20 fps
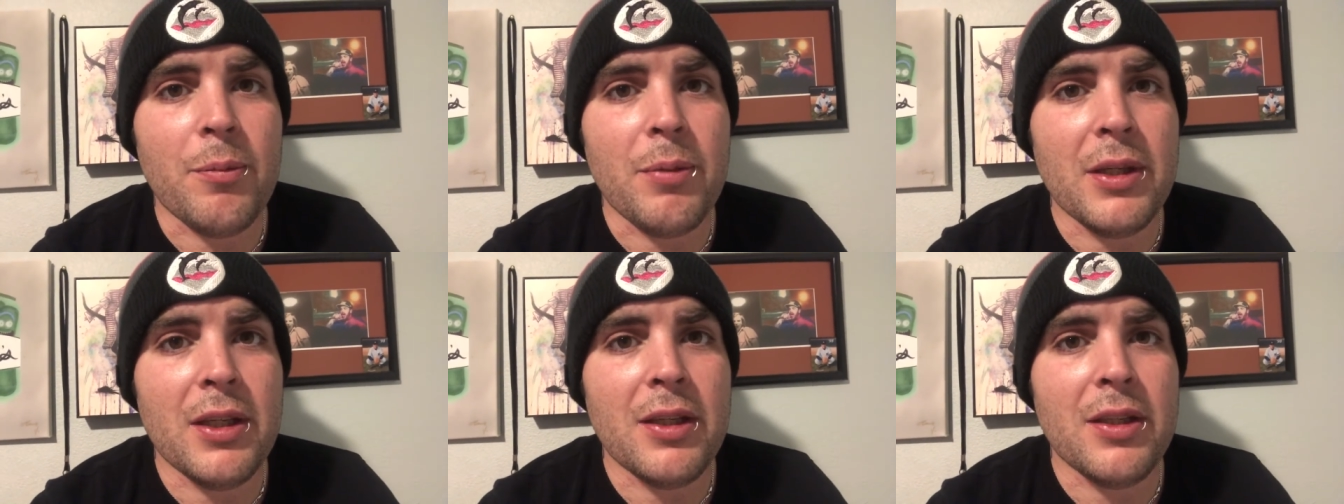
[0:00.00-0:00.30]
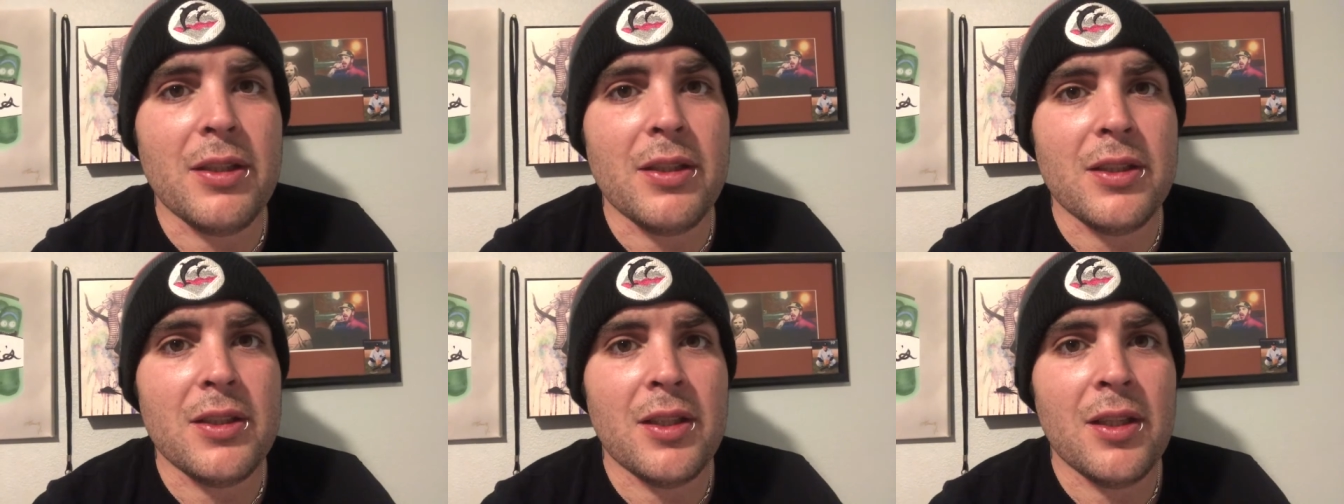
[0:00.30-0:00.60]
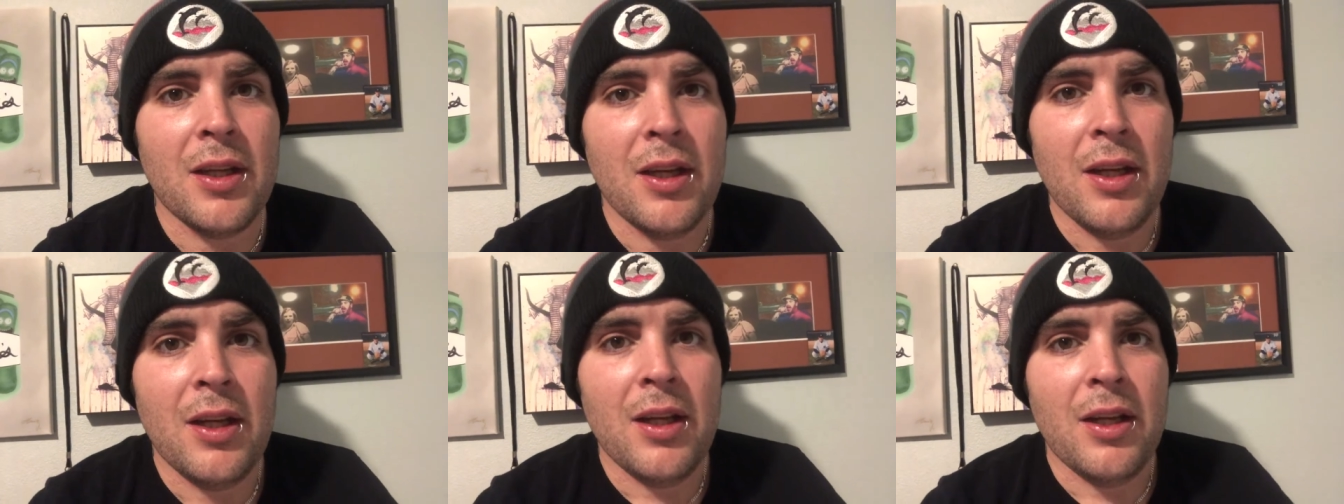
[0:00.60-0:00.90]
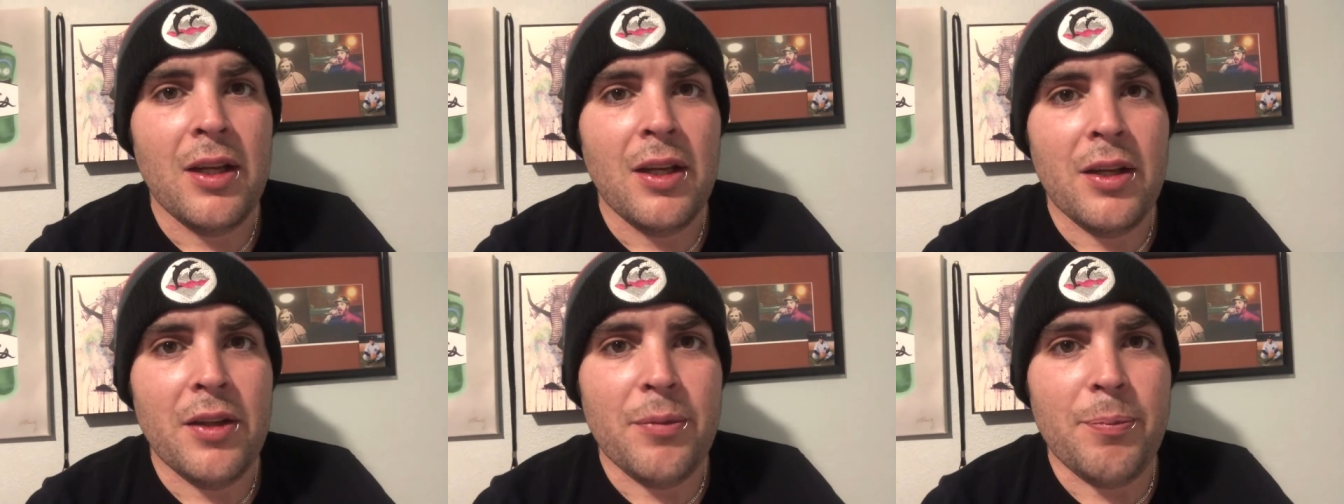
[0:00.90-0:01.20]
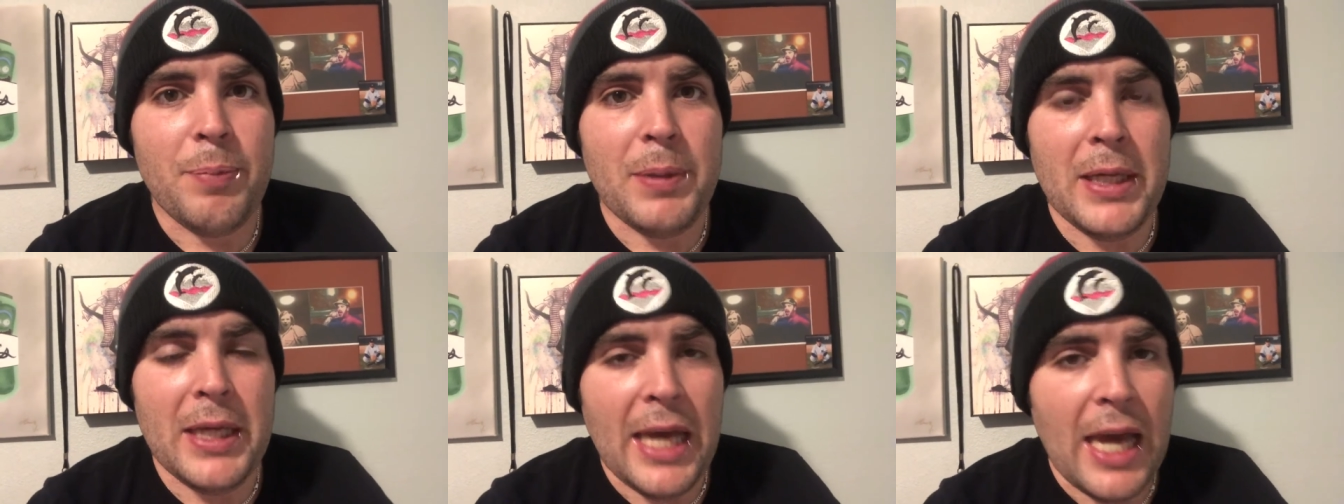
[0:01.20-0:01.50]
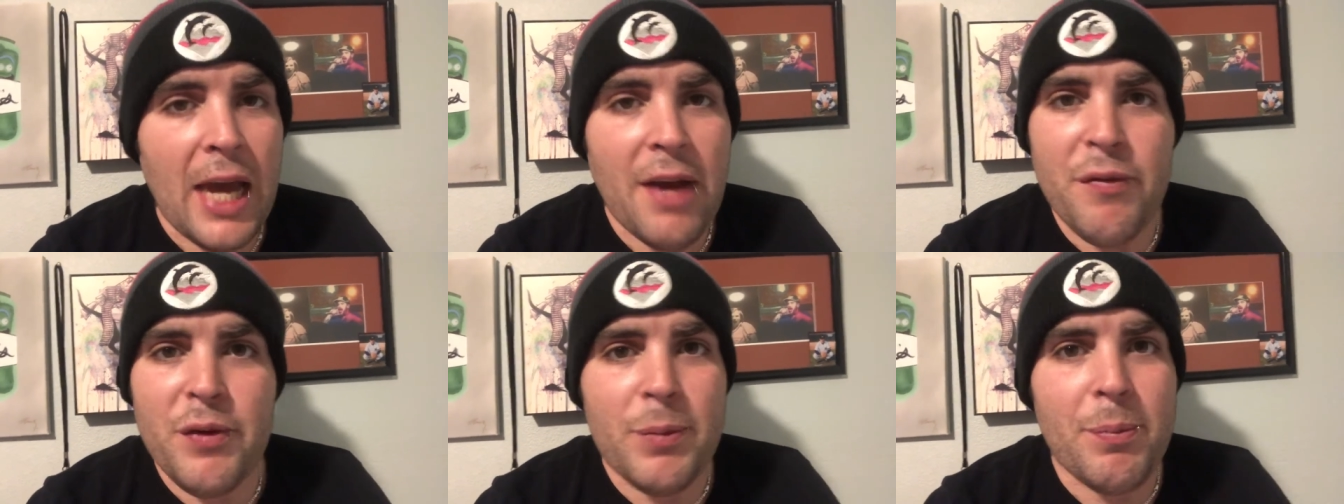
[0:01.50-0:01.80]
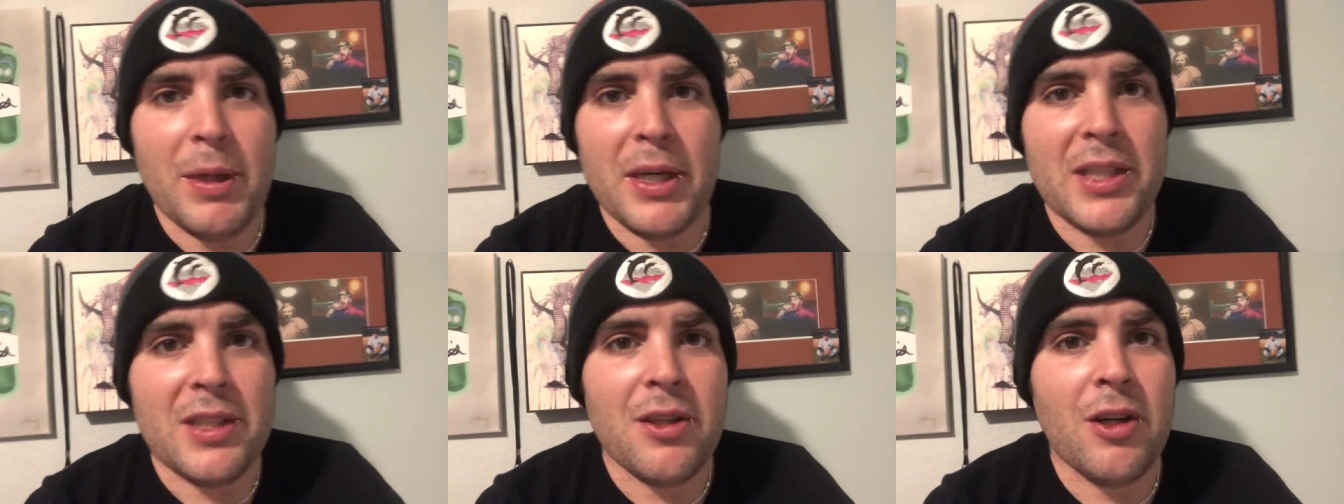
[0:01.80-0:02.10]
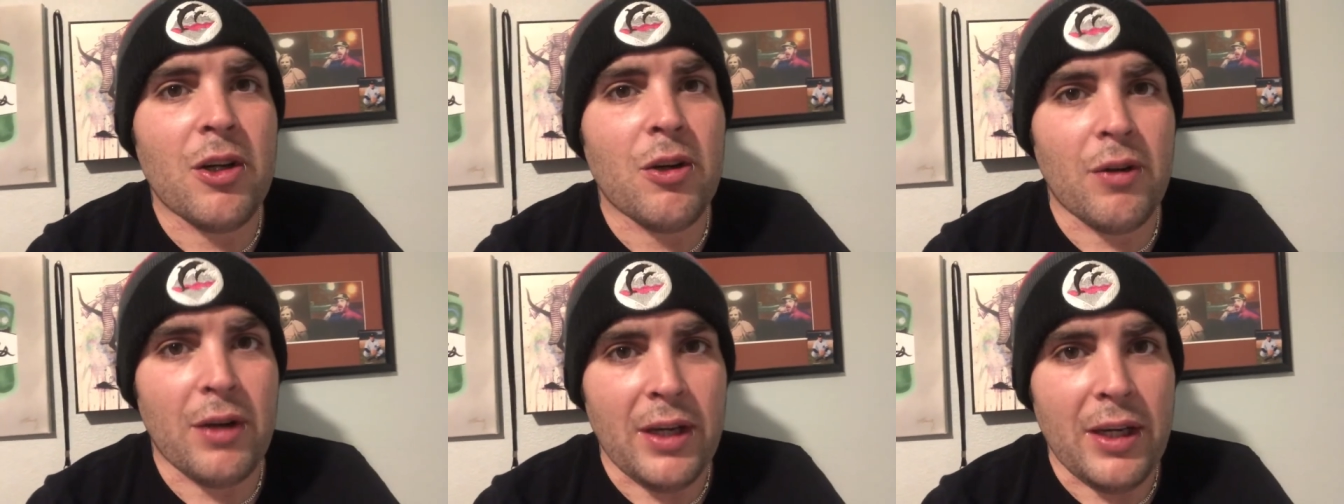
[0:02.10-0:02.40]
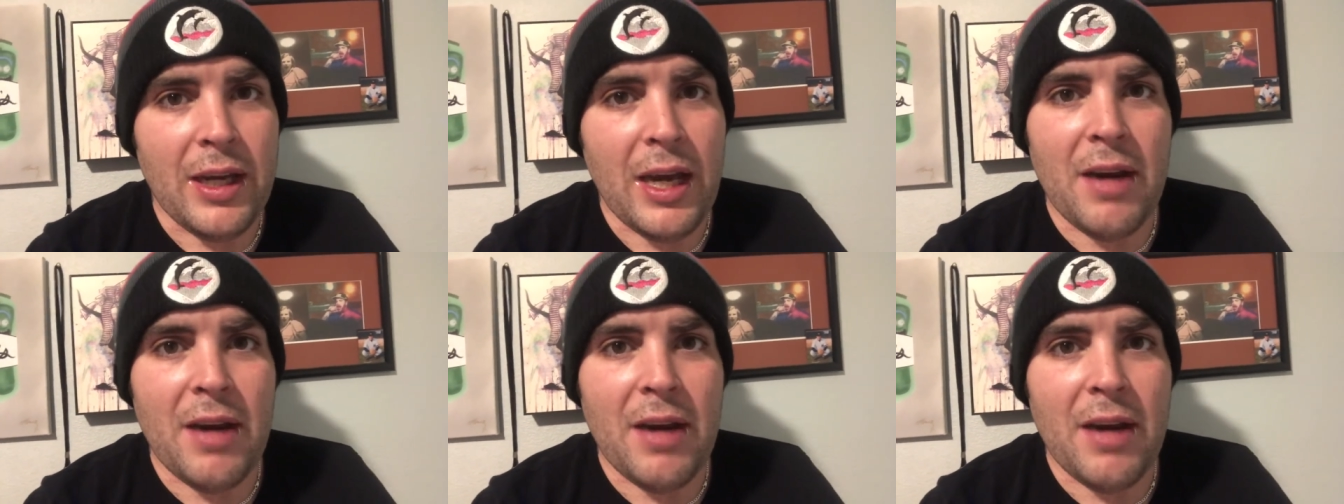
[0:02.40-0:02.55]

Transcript: because everybody's hungry.